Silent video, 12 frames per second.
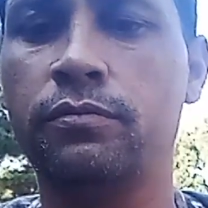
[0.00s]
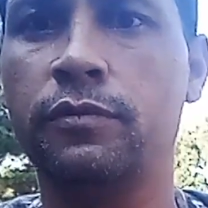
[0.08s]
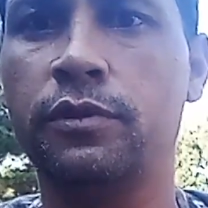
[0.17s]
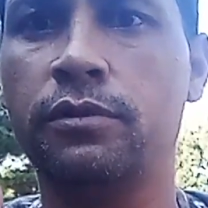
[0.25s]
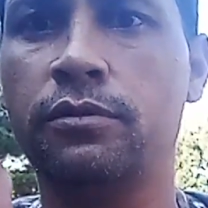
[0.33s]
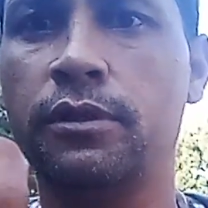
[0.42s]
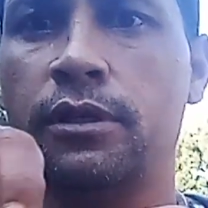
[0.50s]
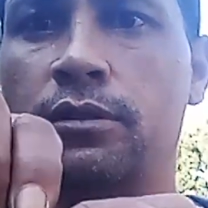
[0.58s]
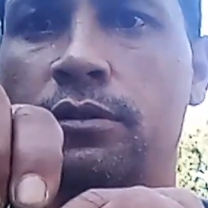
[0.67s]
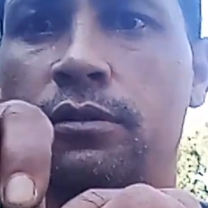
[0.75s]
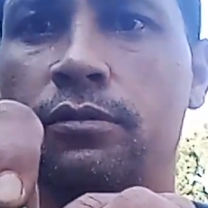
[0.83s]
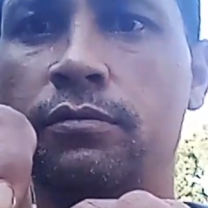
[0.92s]
Run it through that
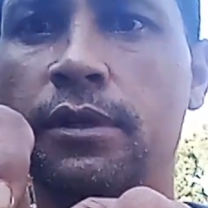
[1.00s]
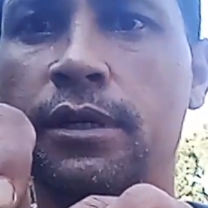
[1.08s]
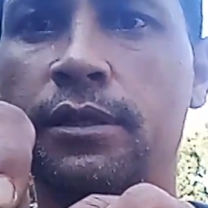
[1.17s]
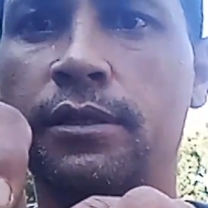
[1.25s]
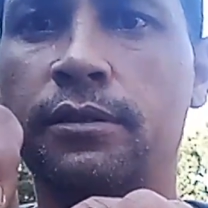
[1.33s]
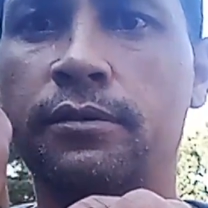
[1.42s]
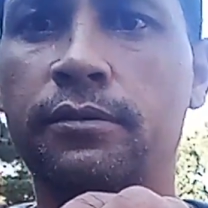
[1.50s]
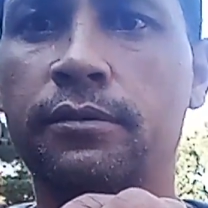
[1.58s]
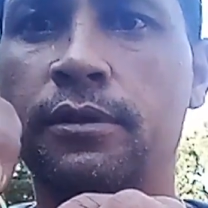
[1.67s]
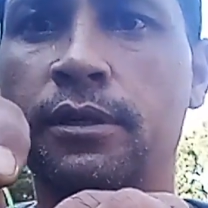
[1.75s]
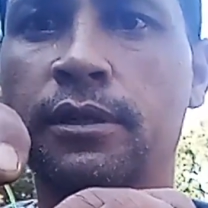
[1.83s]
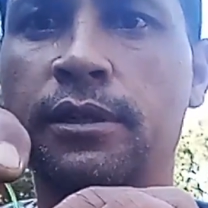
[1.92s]
little loop right there.
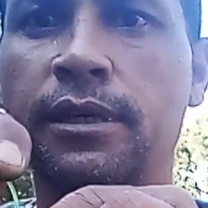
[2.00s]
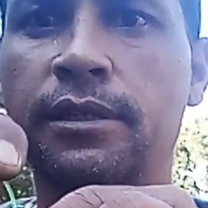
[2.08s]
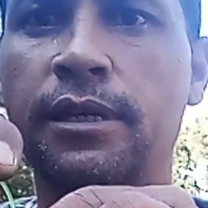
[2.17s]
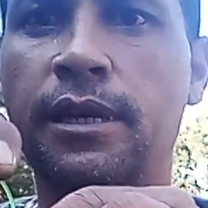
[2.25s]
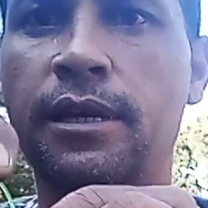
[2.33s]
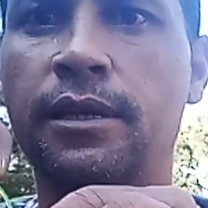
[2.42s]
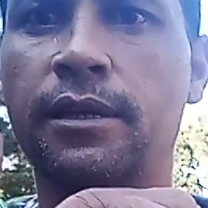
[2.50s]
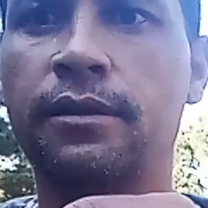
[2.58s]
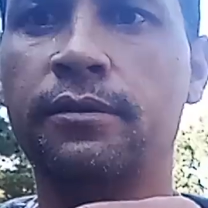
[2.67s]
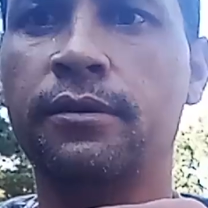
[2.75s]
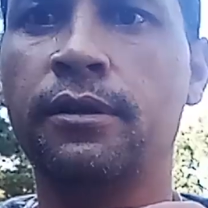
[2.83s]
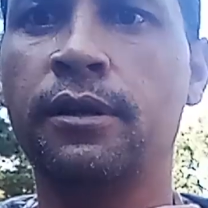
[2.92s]
Take your tag
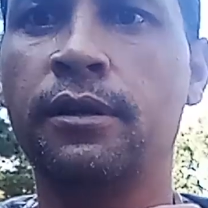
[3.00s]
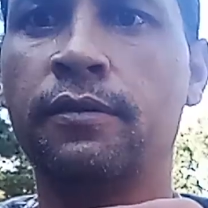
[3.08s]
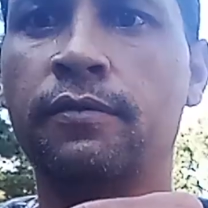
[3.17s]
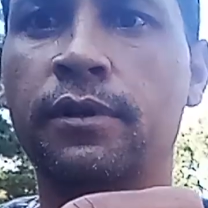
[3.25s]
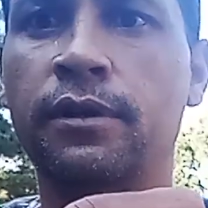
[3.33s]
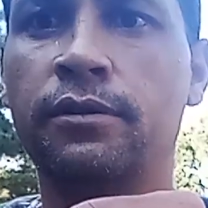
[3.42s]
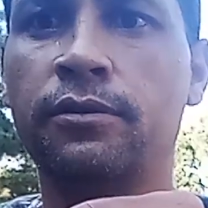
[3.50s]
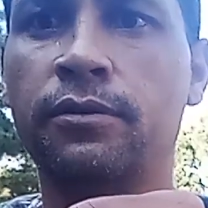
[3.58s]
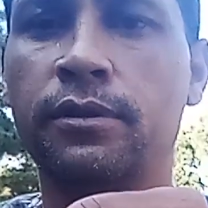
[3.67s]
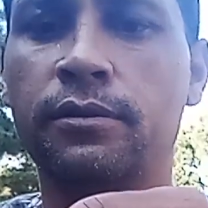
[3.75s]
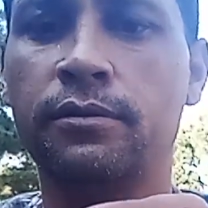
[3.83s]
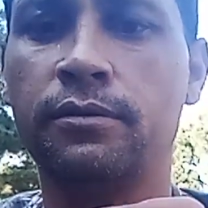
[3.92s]
in, run it through it